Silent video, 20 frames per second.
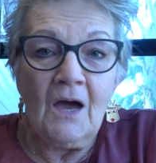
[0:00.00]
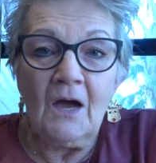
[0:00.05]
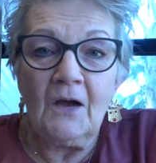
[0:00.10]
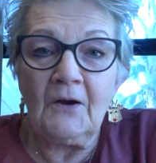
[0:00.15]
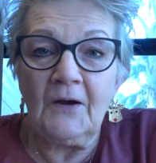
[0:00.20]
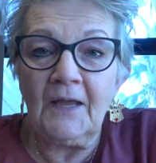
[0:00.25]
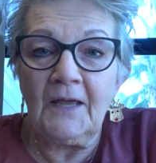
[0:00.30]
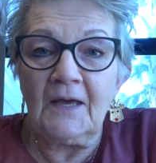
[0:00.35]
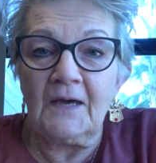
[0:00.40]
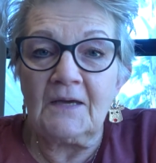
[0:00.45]

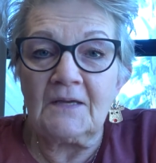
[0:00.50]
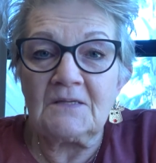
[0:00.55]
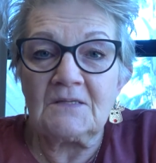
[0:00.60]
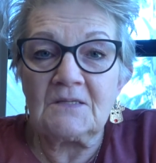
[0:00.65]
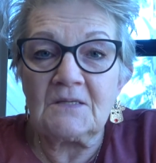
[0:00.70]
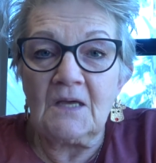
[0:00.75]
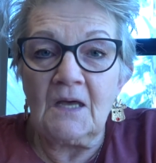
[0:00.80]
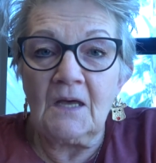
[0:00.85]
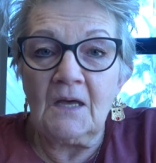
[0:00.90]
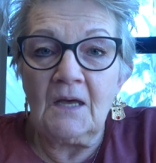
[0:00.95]
All right,
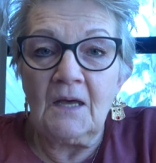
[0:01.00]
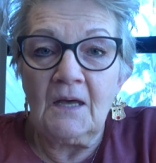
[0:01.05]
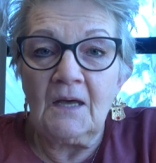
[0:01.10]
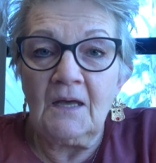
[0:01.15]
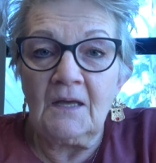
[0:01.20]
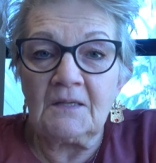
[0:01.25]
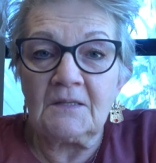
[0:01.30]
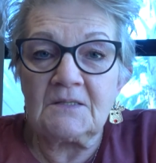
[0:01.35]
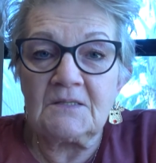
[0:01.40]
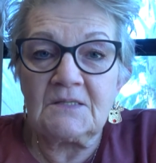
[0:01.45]
guys,
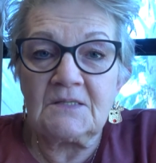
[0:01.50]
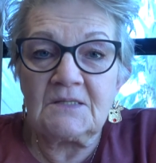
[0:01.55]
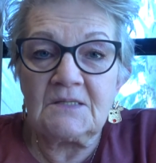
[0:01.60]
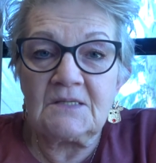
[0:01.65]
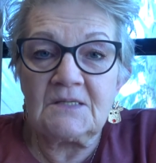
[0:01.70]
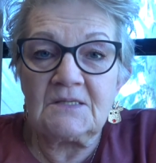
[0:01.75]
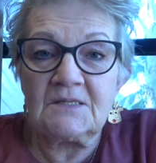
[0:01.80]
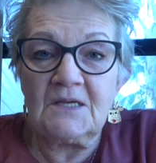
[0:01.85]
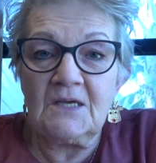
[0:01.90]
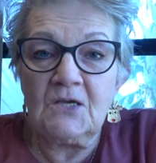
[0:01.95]
I'll
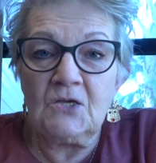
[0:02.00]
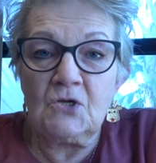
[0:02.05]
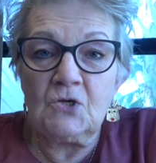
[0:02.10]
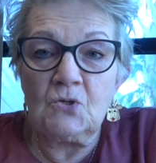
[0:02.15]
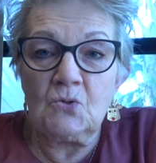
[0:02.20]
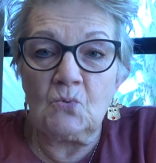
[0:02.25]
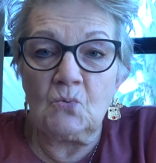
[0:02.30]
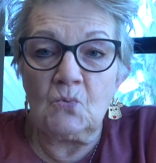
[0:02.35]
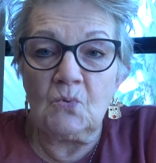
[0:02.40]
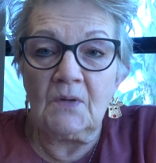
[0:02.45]
see
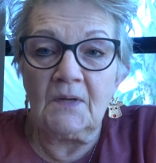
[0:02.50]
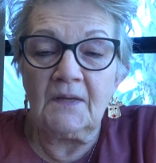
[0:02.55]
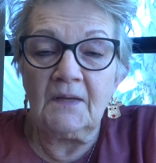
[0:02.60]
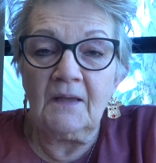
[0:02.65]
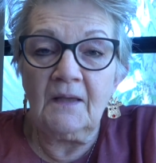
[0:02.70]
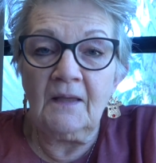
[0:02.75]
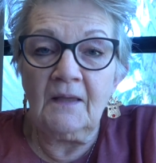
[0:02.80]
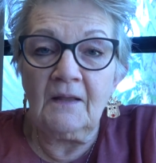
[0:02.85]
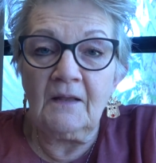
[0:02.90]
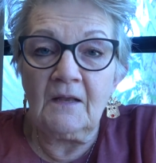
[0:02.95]
you
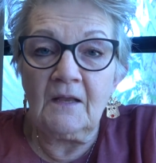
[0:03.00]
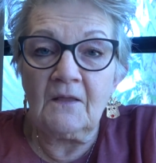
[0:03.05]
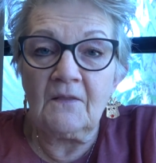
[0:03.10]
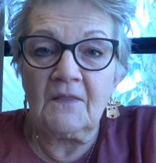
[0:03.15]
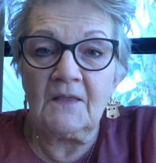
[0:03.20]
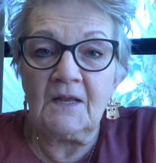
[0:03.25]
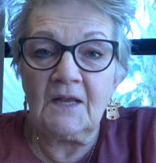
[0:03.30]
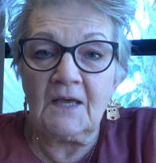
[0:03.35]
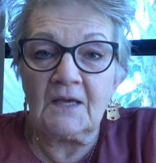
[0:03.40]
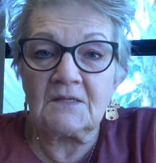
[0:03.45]
in
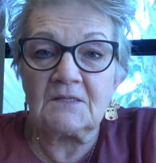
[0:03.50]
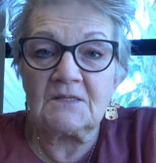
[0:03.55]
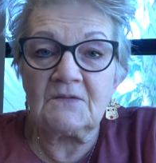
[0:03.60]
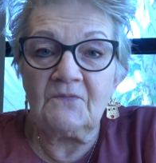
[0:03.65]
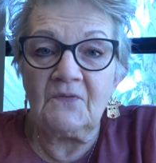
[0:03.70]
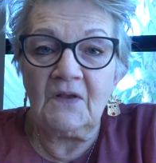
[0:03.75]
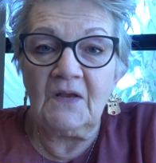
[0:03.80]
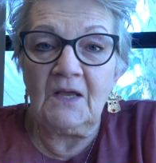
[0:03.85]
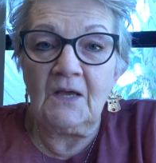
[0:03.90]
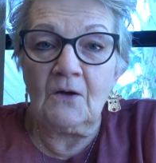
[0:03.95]
the next
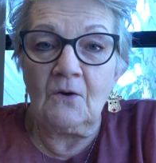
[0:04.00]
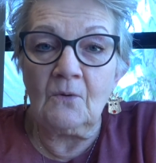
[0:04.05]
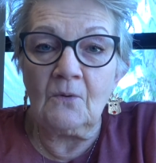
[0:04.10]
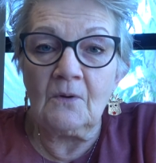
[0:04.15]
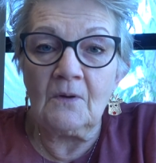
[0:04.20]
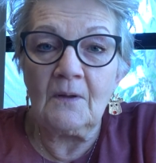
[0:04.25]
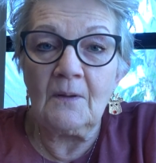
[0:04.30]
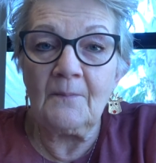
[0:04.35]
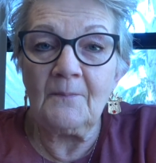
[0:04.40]
video.